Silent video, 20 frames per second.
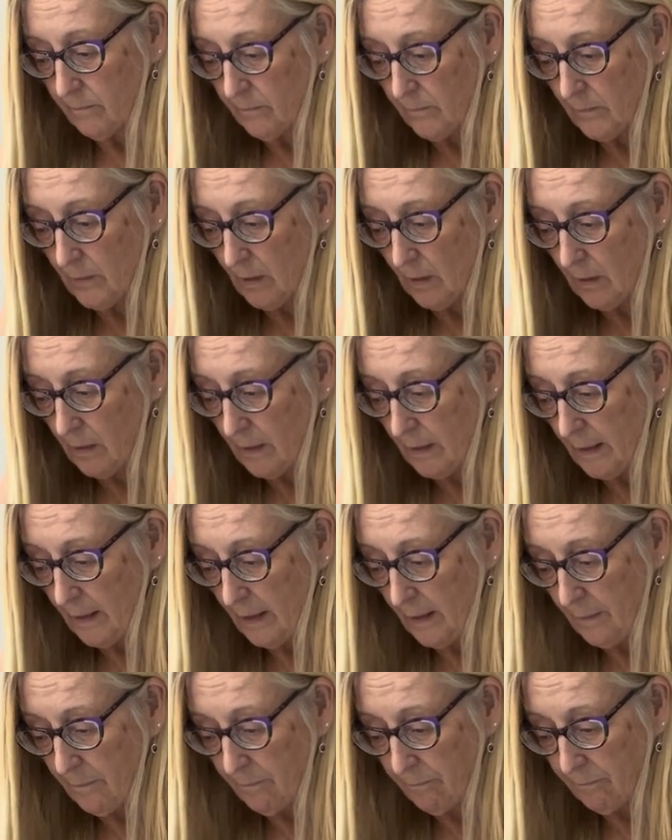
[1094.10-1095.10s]

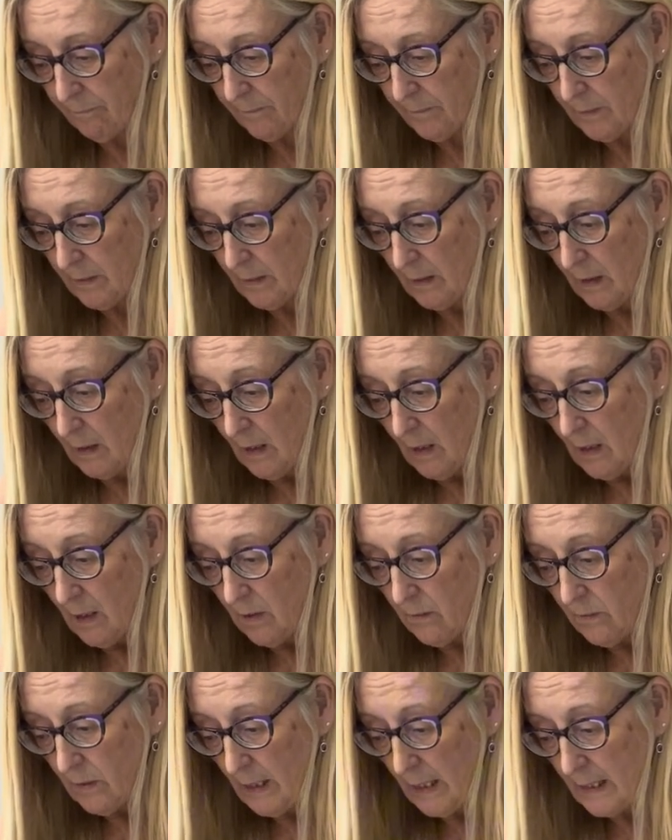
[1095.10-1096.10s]
Okay.
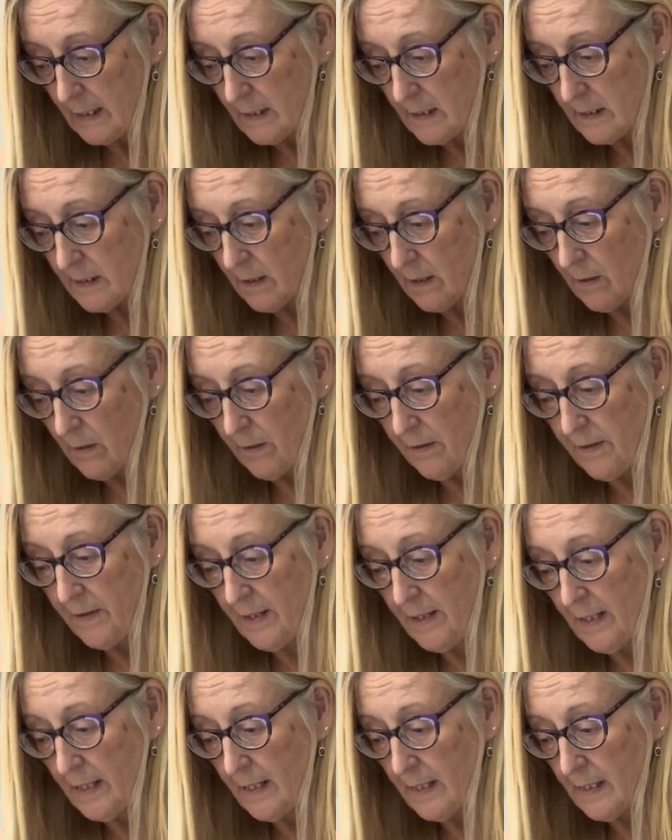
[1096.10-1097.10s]
Right, so
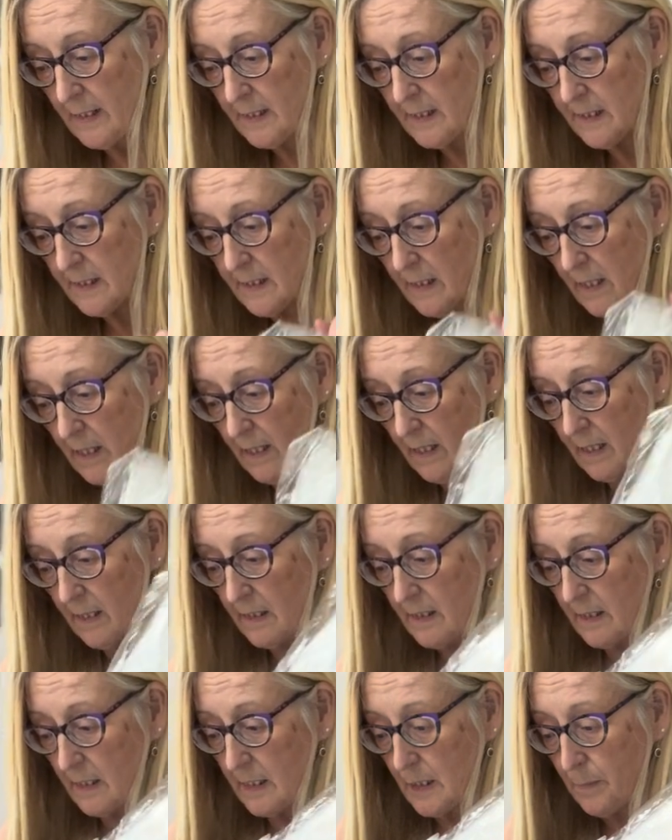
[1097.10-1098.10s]
this
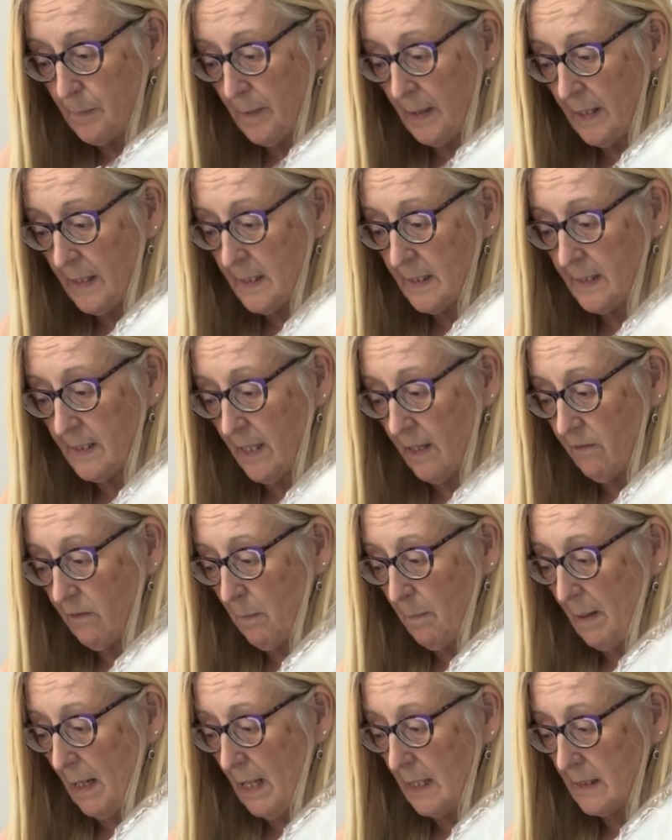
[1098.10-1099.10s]
is Space Saver
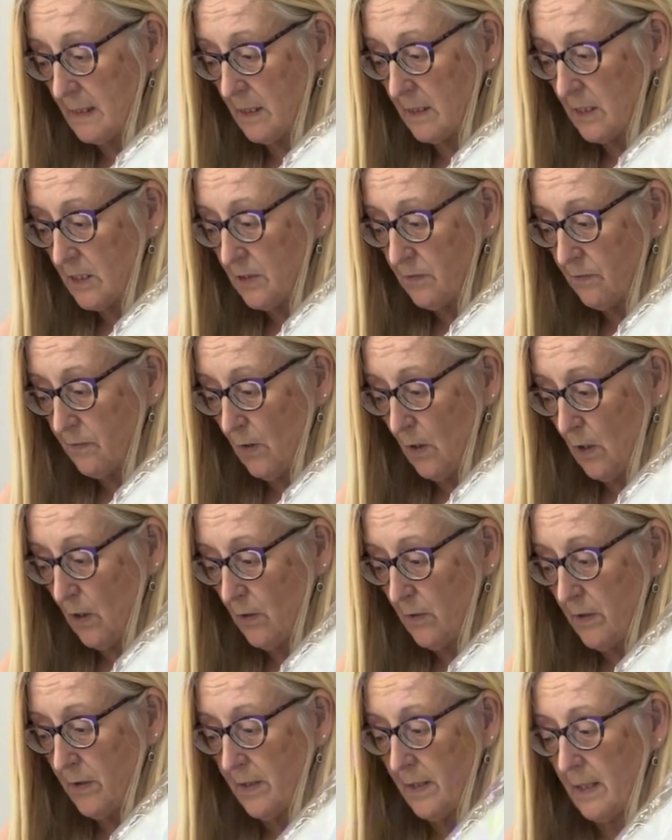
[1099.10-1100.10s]
bags, and there's
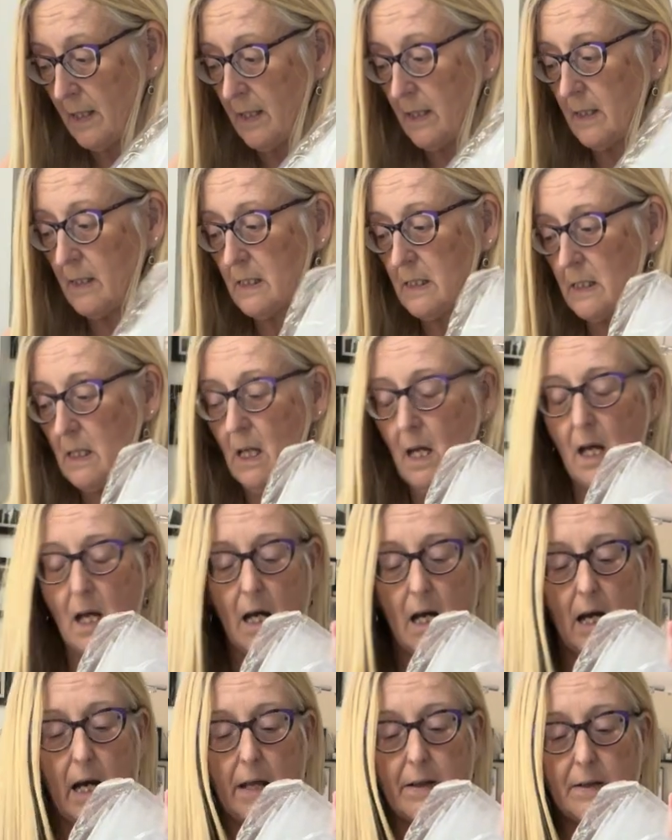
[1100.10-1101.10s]
4 of these,
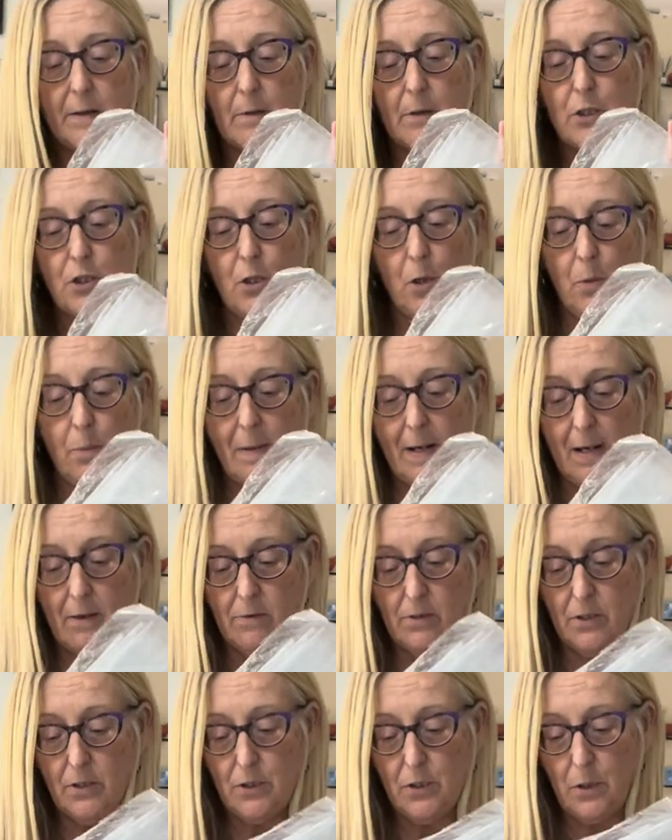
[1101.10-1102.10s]
and they were
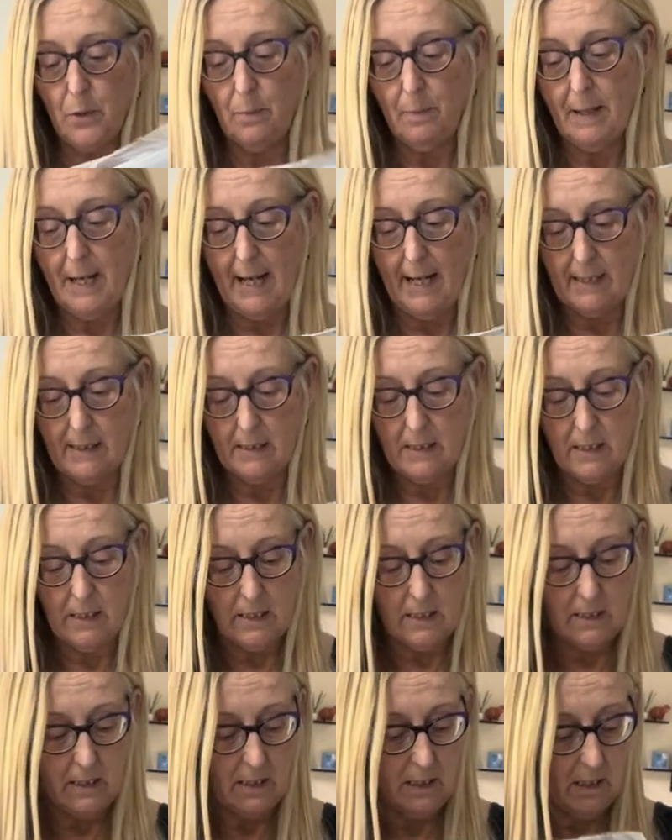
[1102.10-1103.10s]
£2.02.
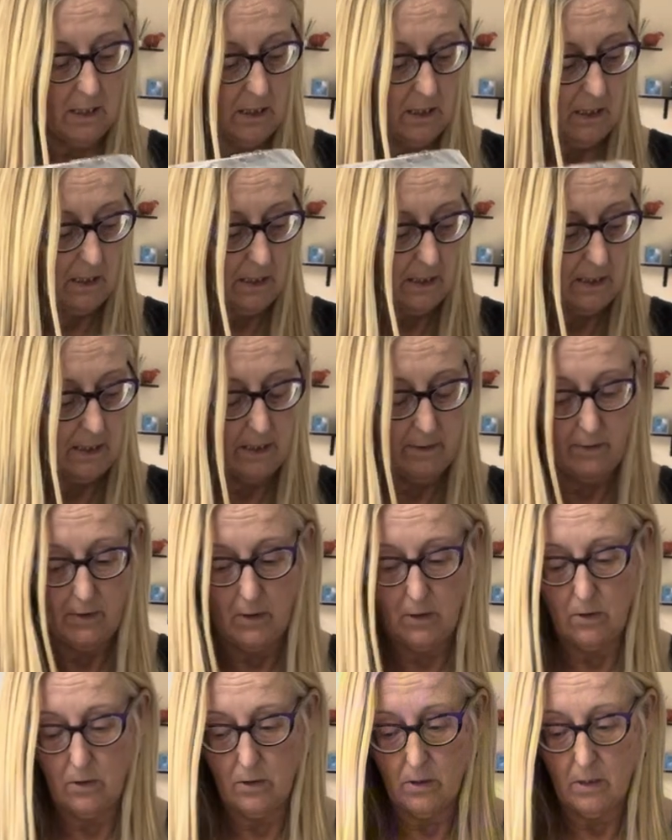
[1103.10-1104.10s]
Let's have a
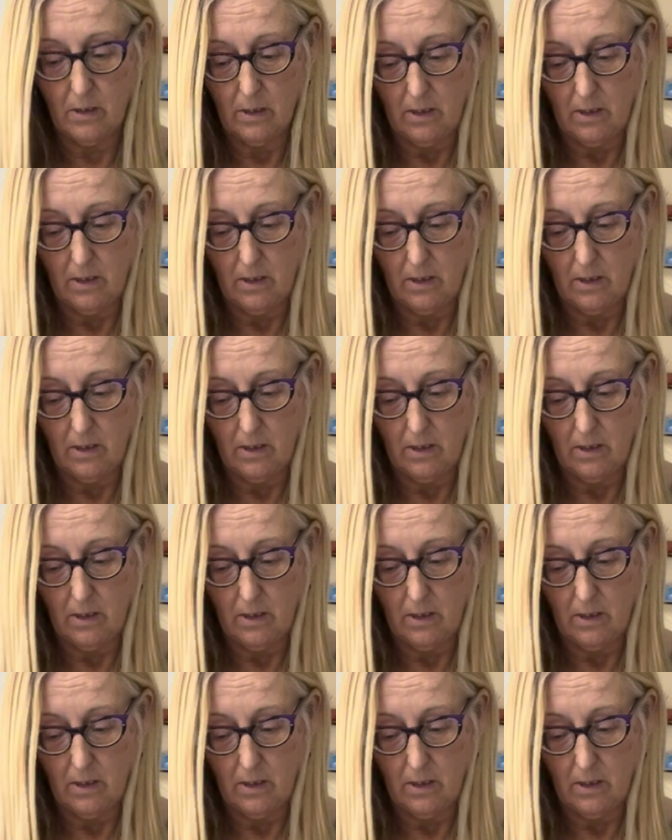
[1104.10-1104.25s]
look.